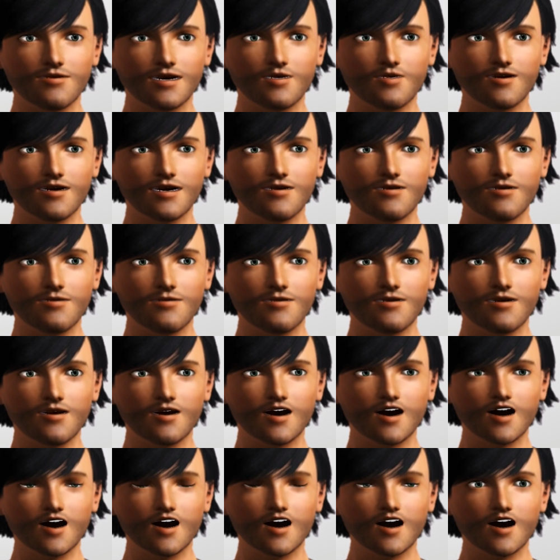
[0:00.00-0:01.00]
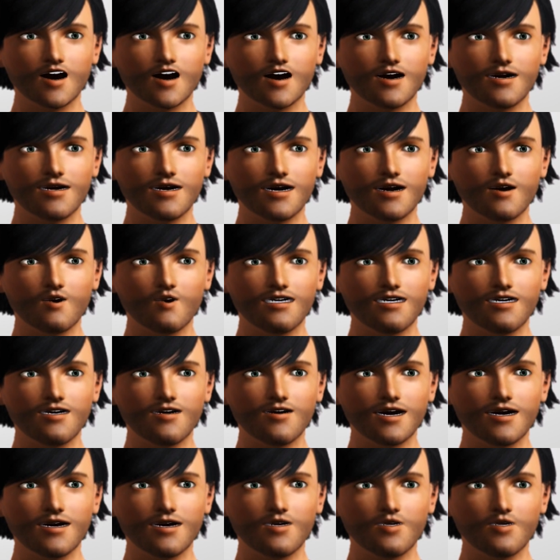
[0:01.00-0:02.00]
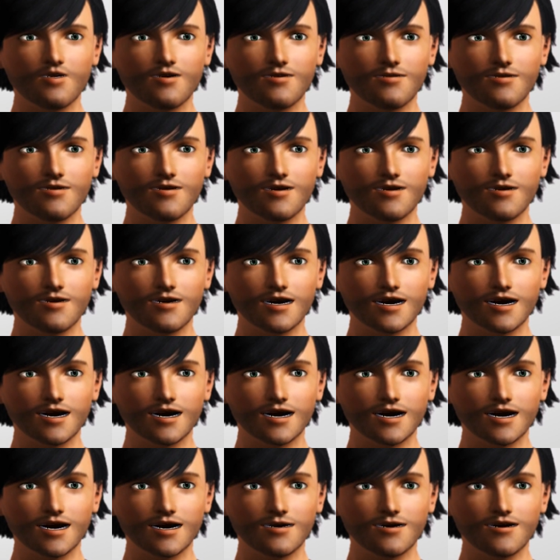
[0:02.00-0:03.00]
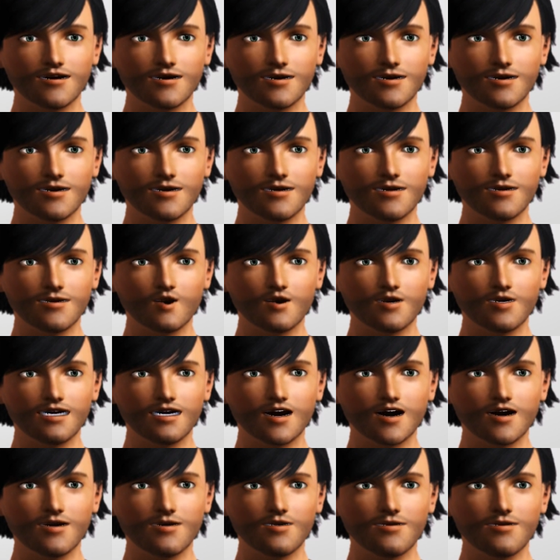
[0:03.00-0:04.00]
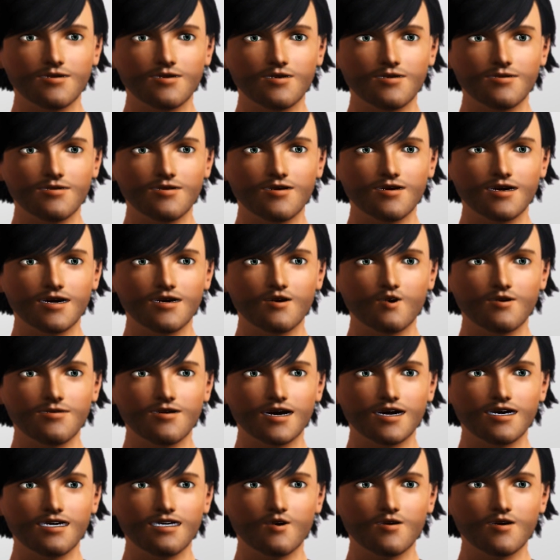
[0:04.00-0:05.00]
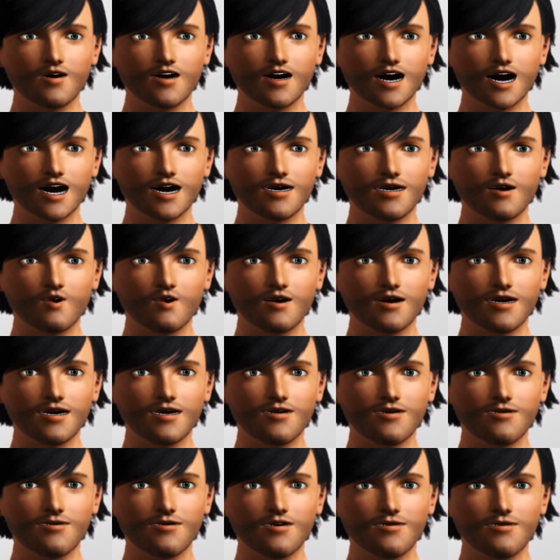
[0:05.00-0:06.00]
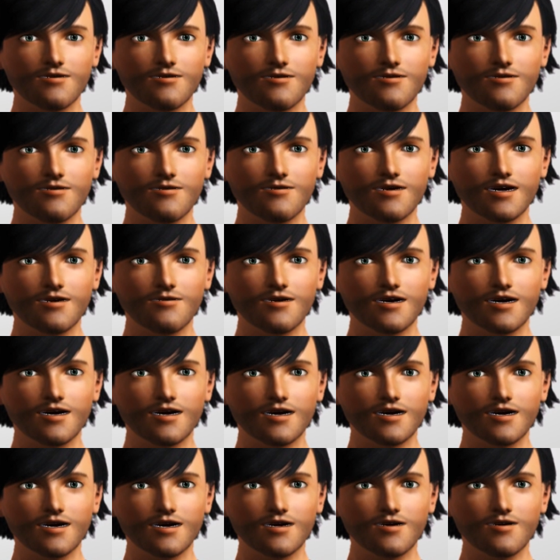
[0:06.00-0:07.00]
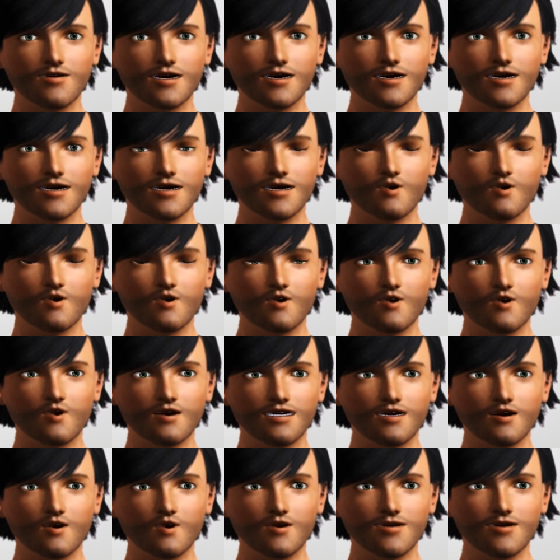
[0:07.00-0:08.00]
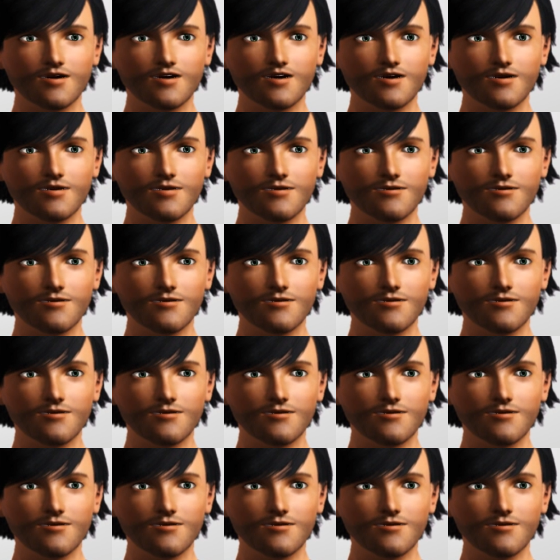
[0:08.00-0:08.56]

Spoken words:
Okay, on to The Sims now, our favorite subject and the reason we're all here. How long have you been a simmer?